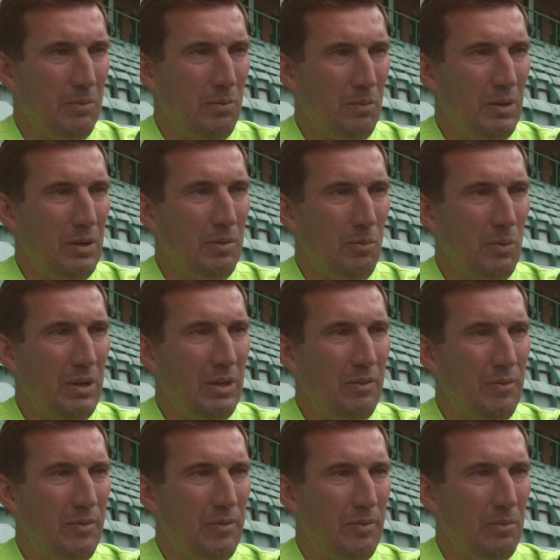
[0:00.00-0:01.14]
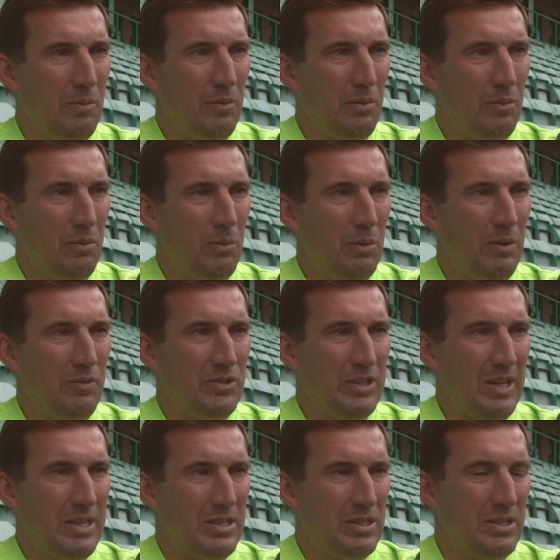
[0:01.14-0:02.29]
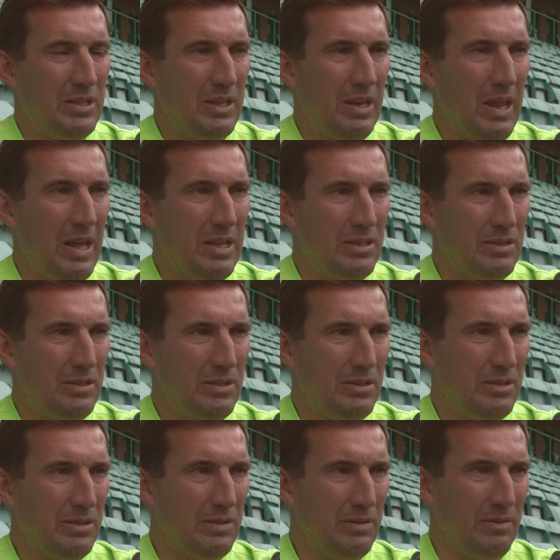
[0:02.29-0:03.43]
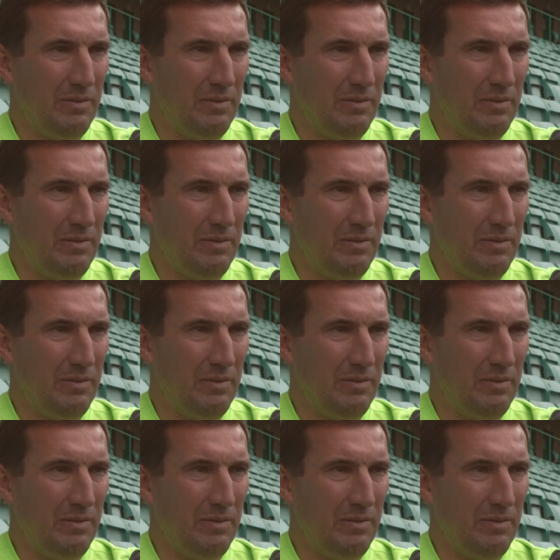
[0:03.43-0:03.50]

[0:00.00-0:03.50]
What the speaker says: we've stated to the agents